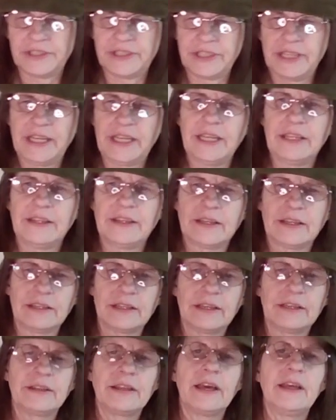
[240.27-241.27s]
seen anything
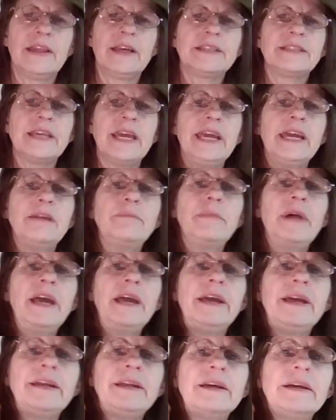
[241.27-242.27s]
like that. That's
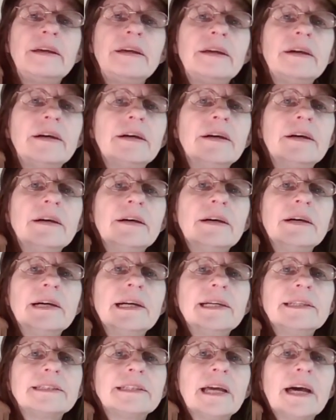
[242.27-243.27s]
handmade.
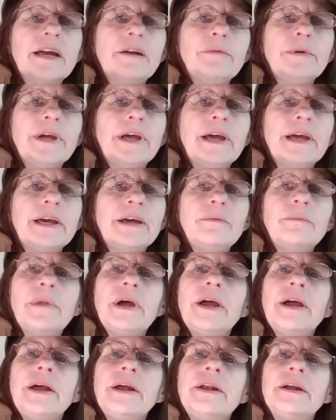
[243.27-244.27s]
That's got to be
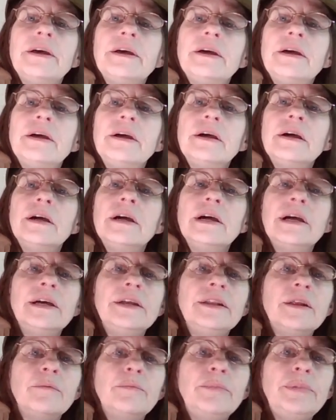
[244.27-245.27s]
handmade.
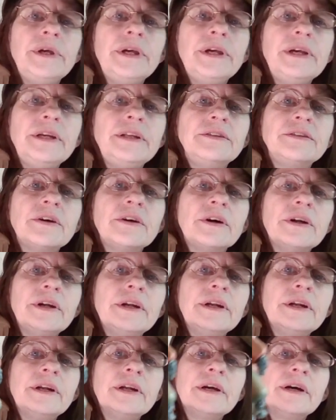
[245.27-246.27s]
And the beads on
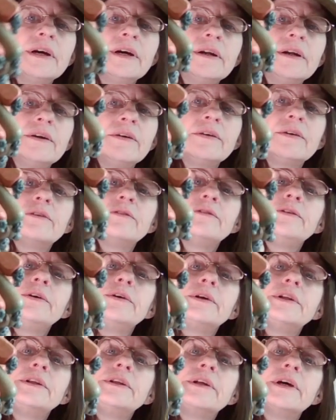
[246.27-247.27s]
it, I don't know if you
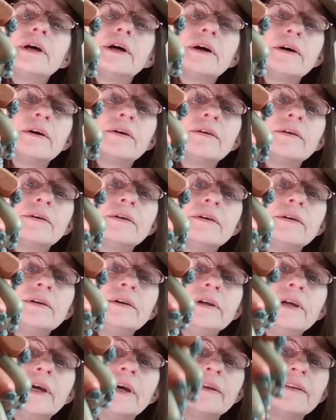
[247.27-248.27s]
can tell.
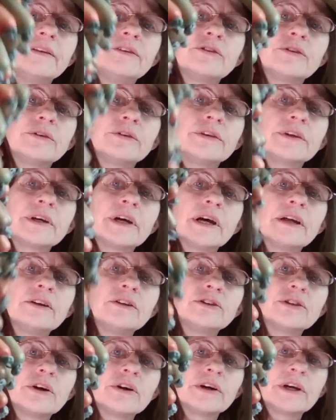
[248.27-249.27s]
Yeah, the, the
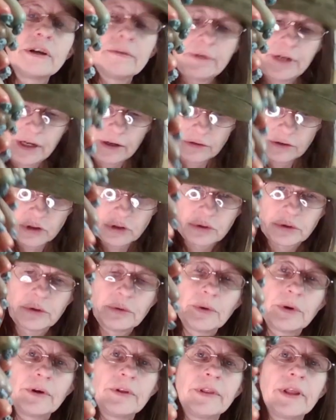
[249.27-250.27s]
colors aren't coming out
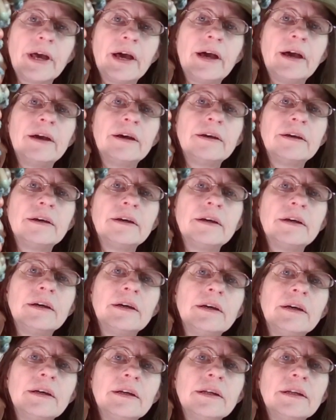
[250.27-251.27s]
true on that.
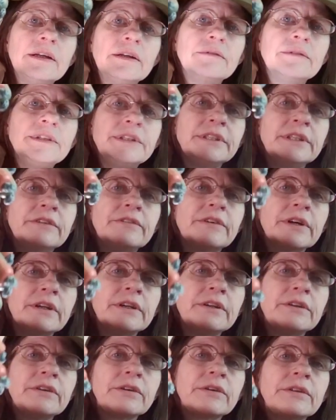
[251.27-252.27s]
Let me see if I
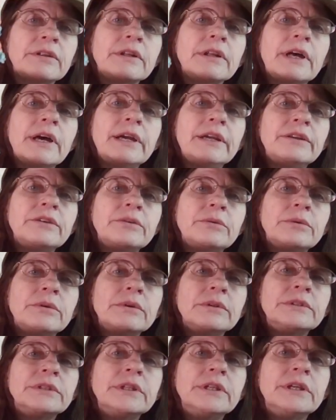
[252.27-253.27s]
can turn the light
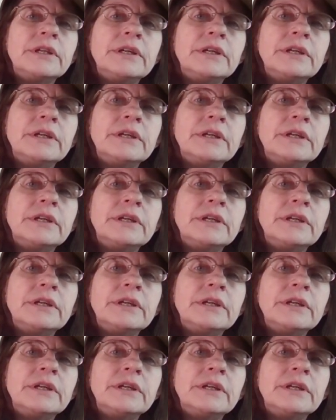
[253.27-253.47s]
towards it.